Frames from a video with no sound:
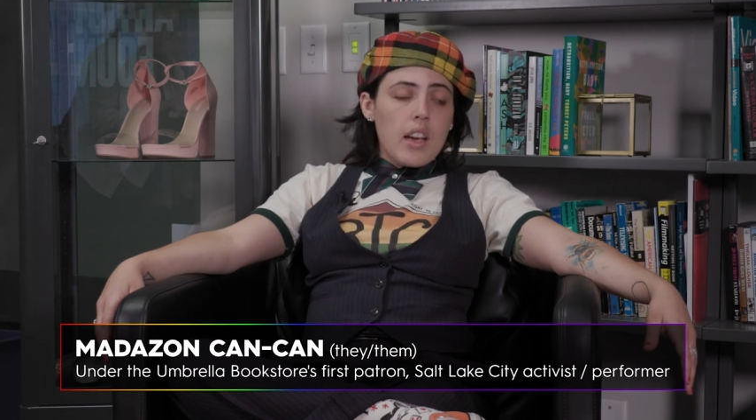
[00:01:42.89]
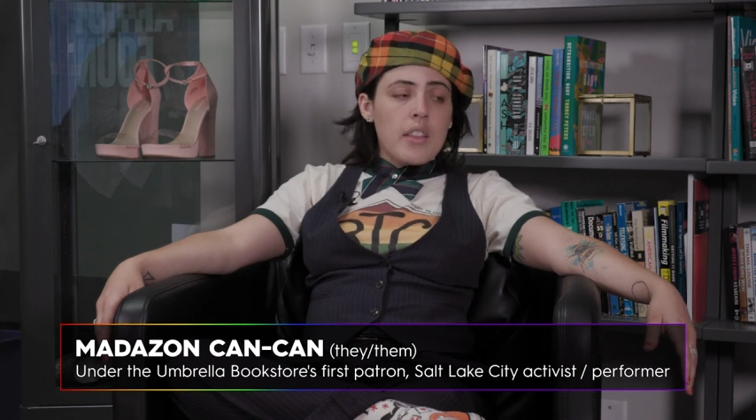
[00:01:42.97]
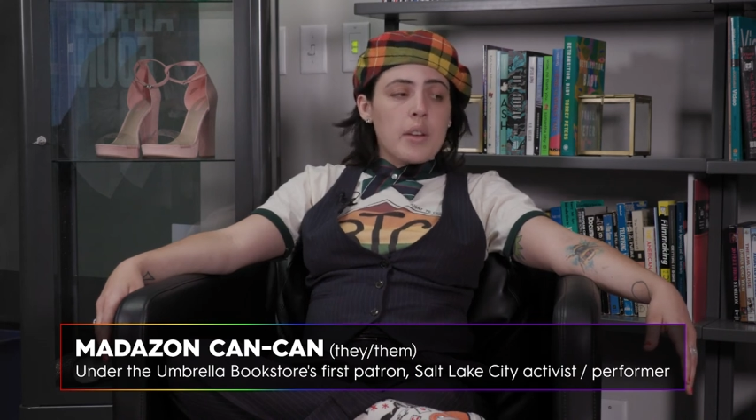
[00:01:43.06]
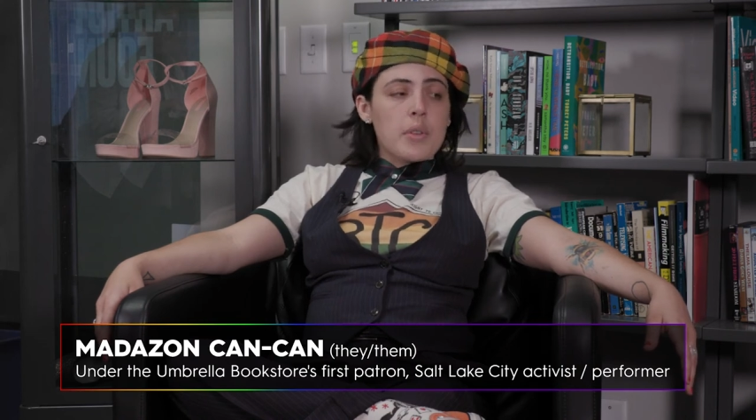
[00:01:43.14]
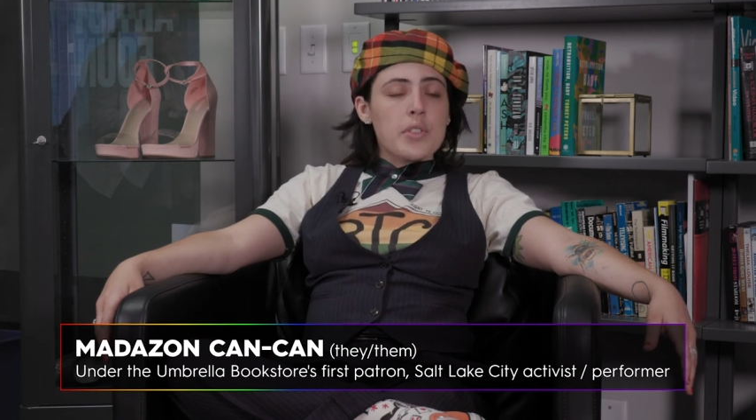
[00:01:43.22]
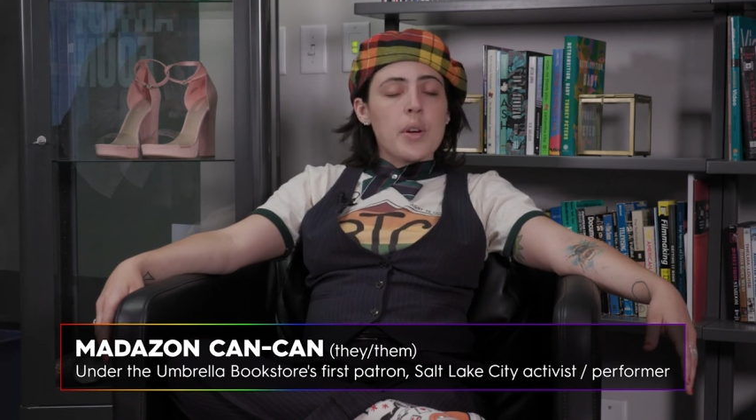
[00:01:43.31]

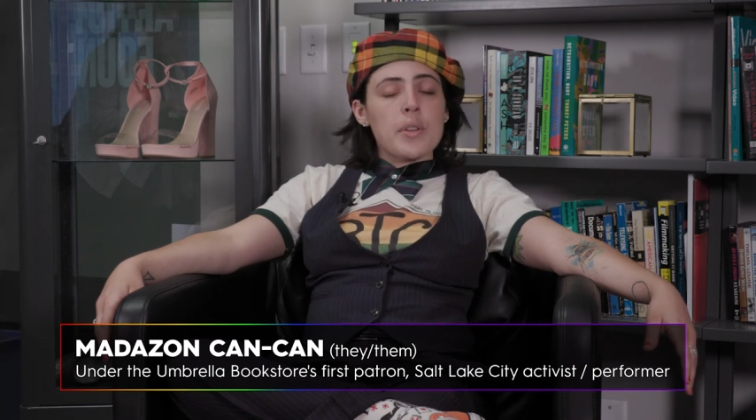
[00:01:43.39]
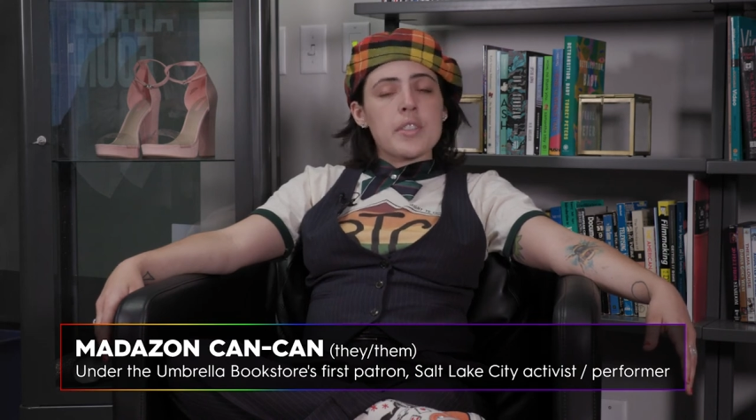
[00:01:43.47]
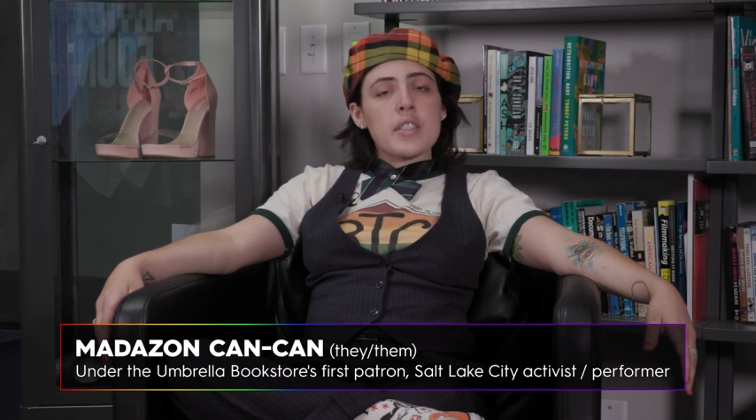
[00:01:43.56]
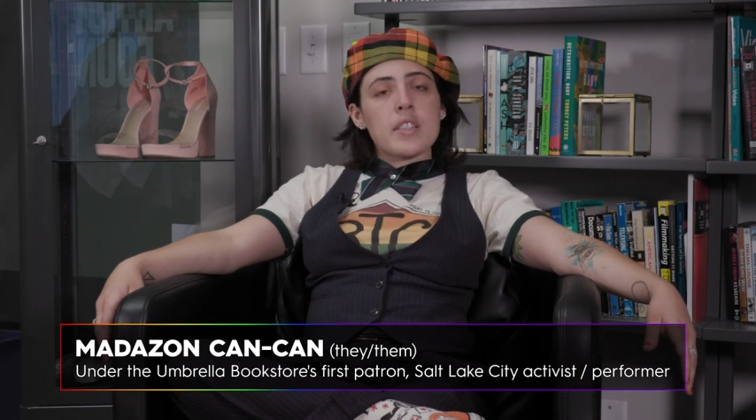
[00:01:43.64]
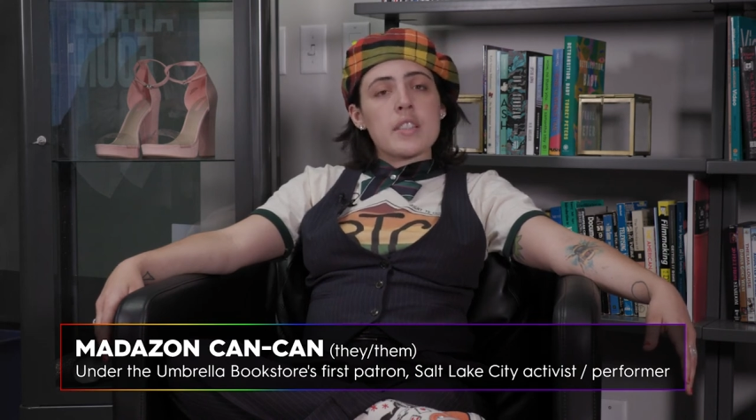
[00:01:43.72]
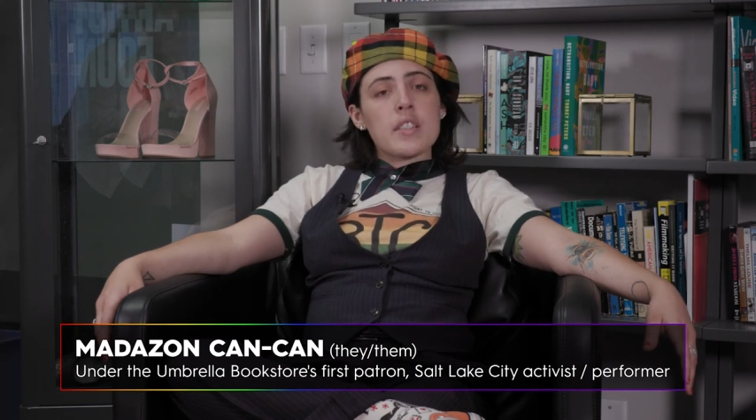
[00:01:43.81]
and there was
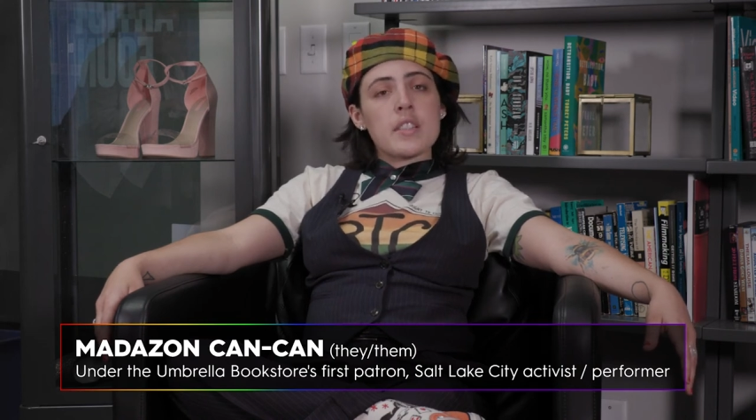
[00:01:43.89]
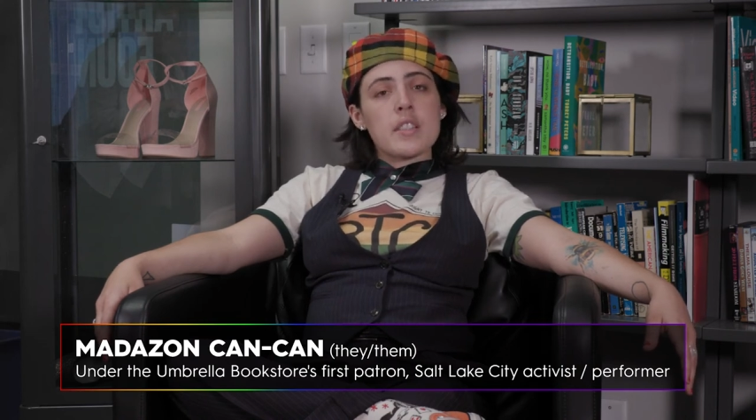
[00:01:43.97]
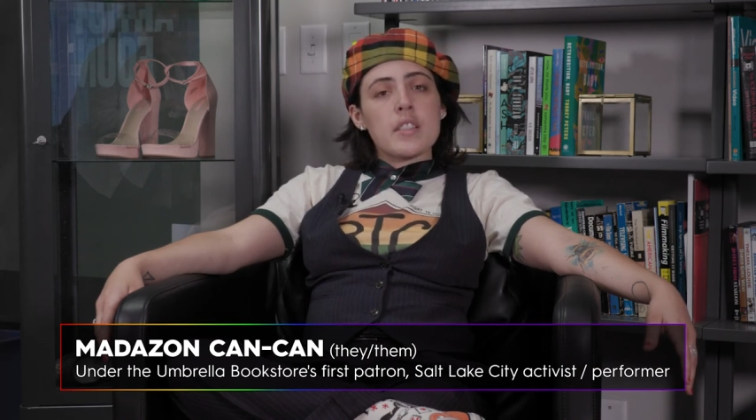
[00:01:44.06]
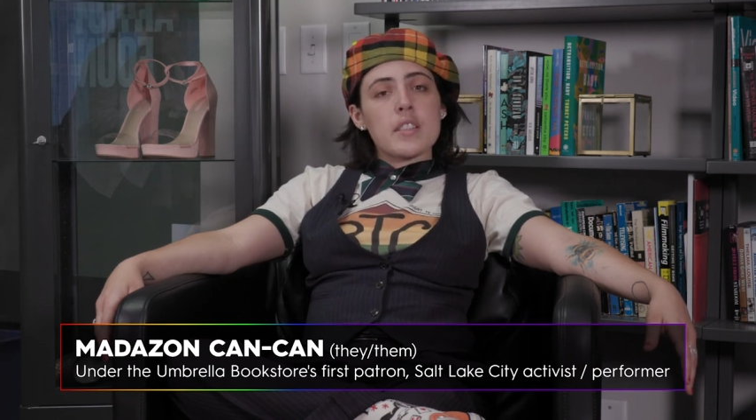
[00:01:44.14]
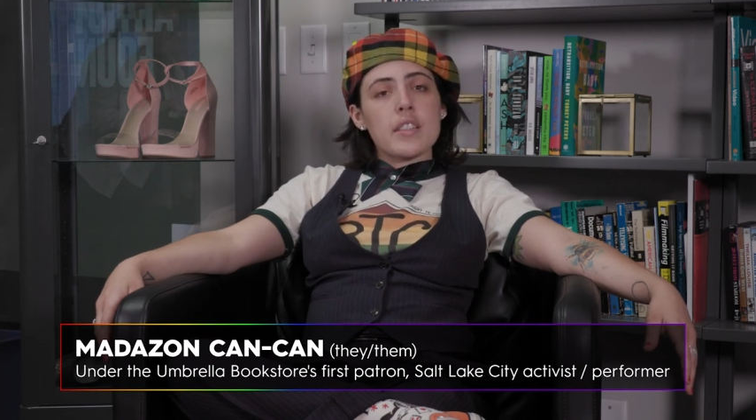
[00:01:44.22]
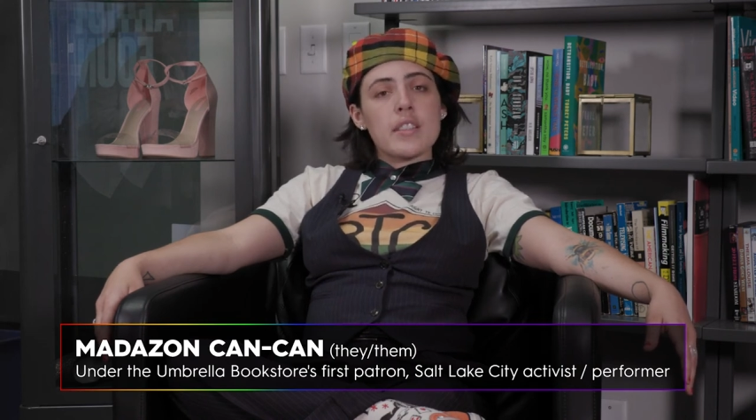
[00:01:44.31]
always
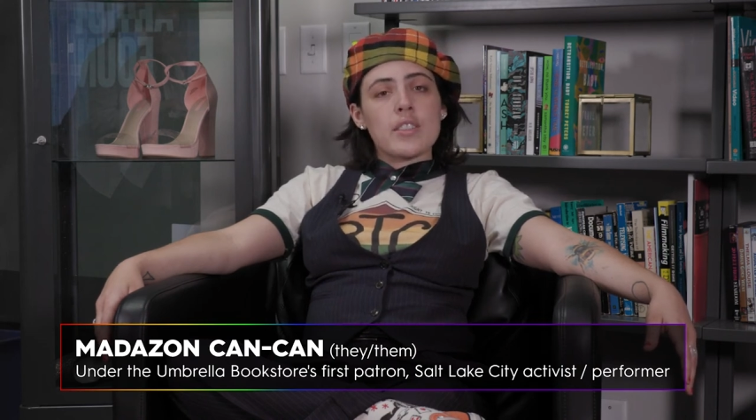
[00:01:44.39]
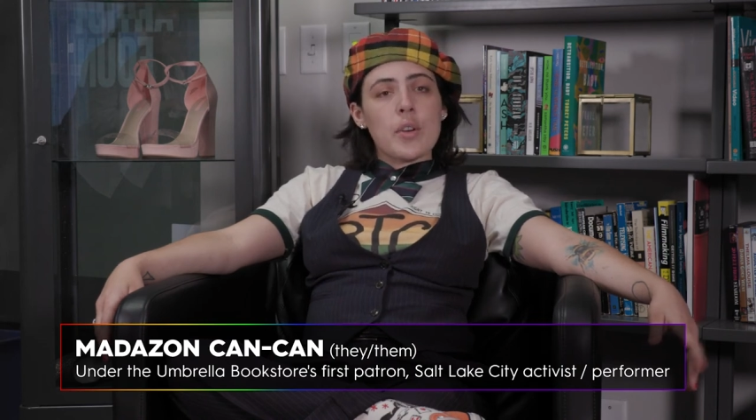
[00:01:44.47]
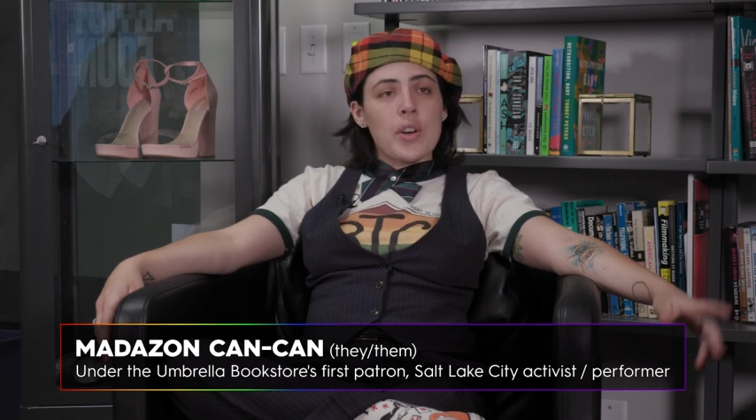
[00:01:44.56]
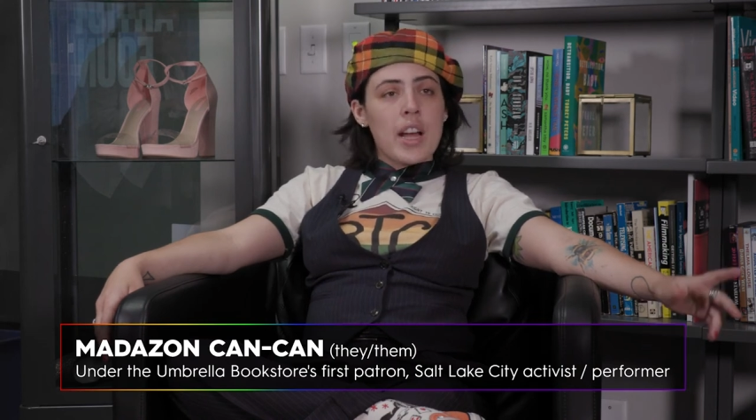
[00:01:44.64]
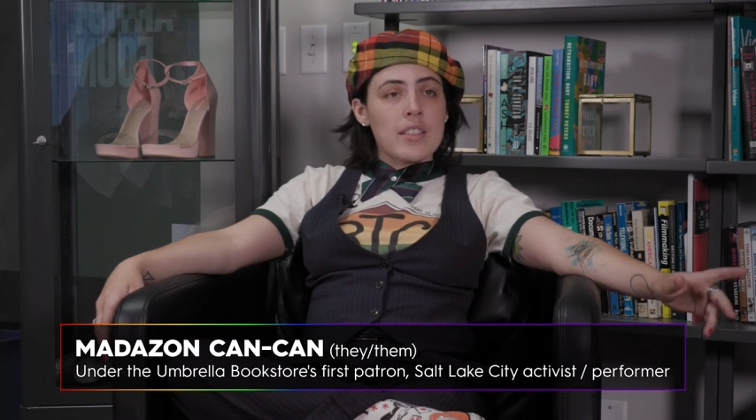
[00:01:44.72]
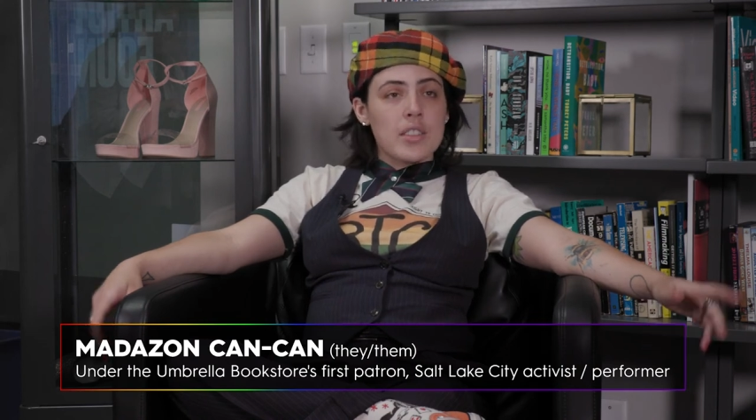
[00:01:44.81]
this
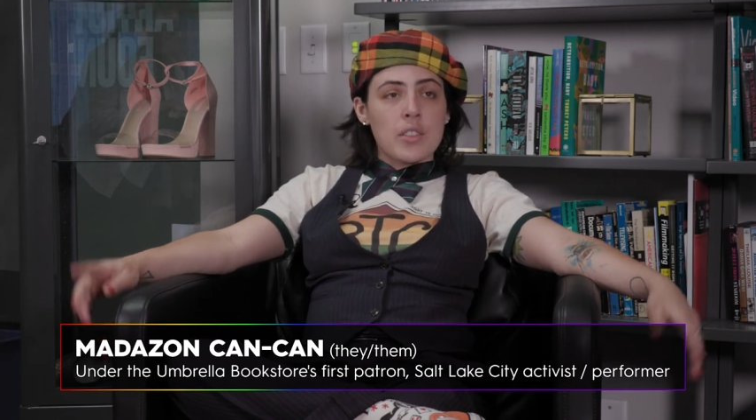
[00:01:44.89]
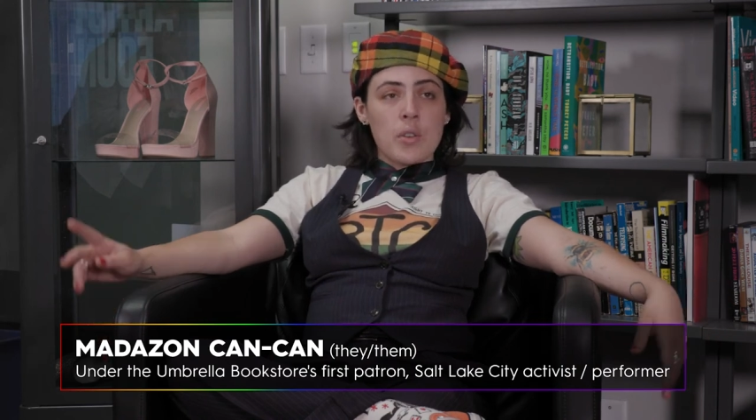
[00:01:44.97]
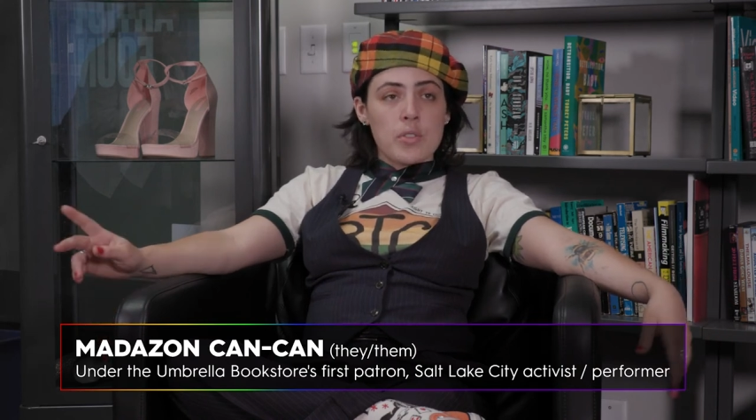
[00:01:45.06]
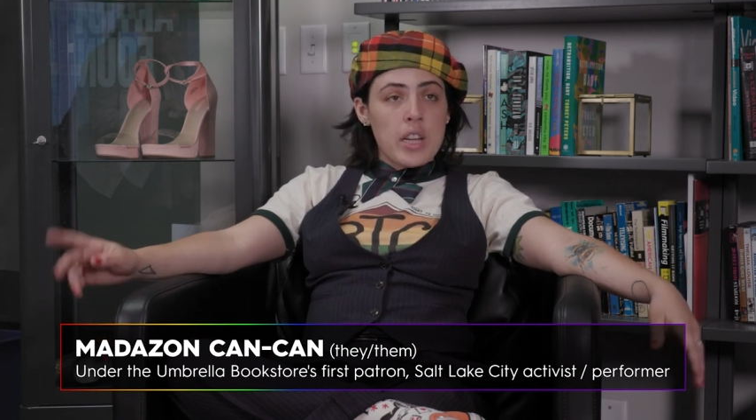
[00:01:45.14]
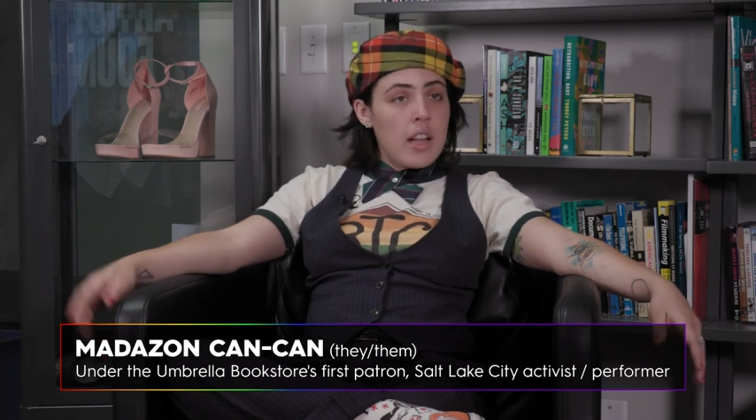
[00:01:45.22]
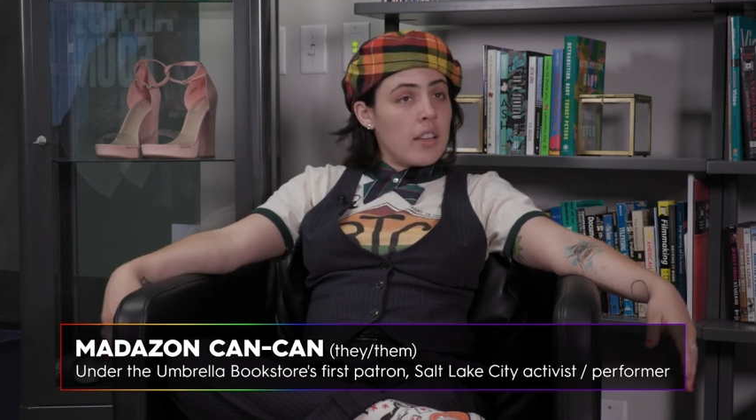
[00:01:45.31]
don't ask,
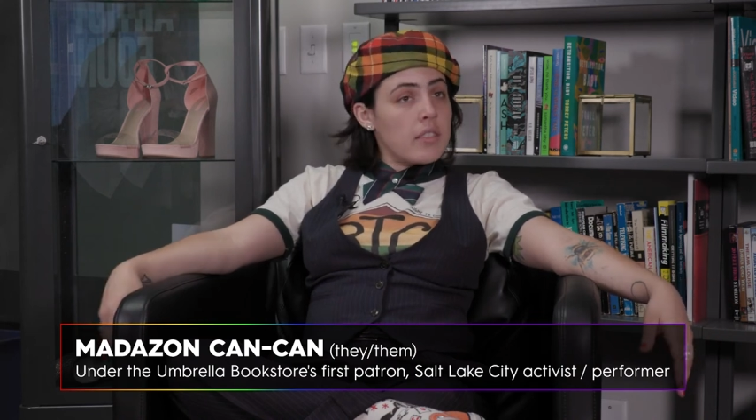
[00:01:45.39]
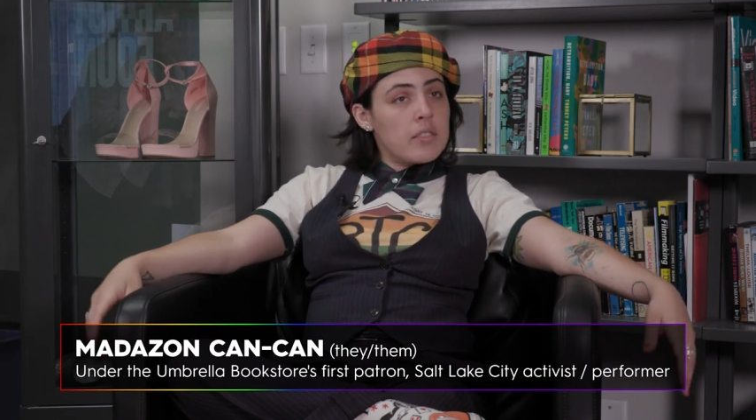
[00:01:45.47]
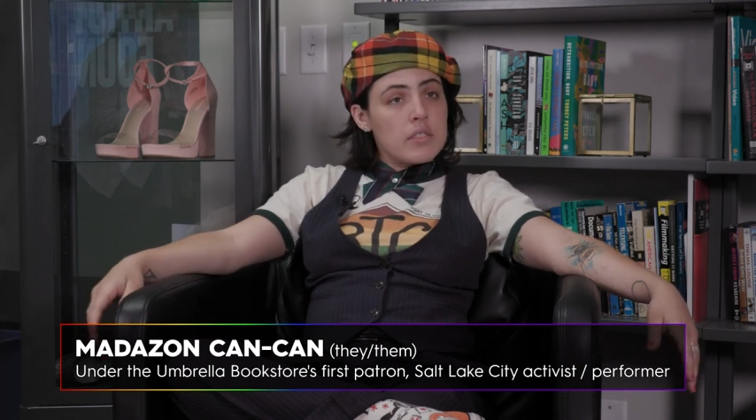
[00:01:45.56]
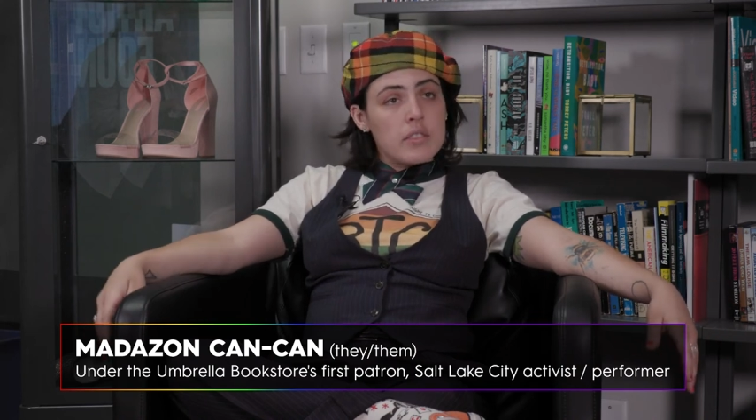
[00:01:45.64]
don't tell